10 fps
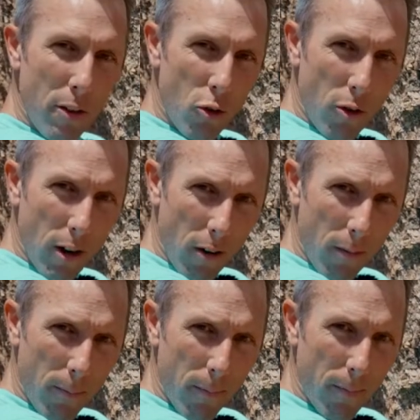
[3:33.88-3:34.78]
the trigger,
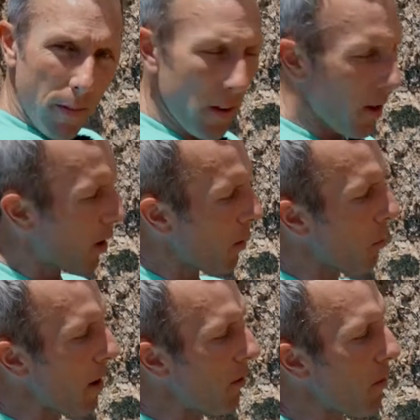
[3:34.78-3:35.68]

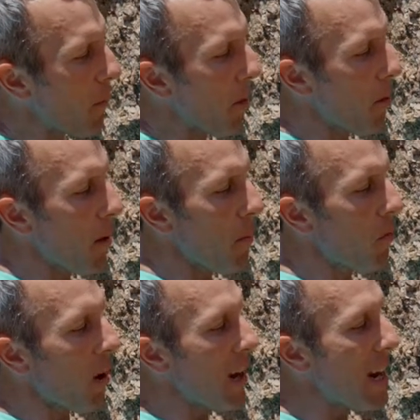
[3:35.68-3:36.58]
bracing my thumbs
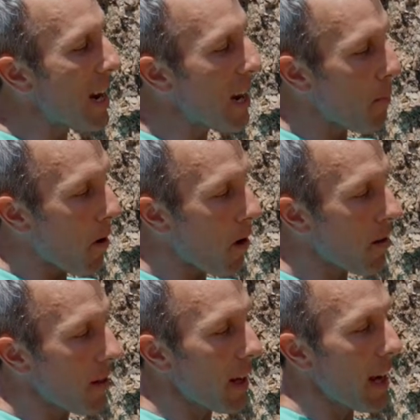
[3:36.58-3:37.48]
on any part
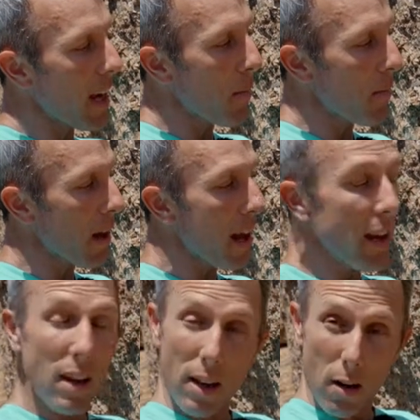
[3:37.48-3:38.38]
of the cam that I
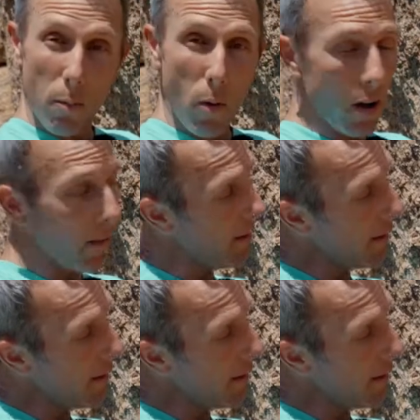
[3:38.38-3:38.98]
can get them on,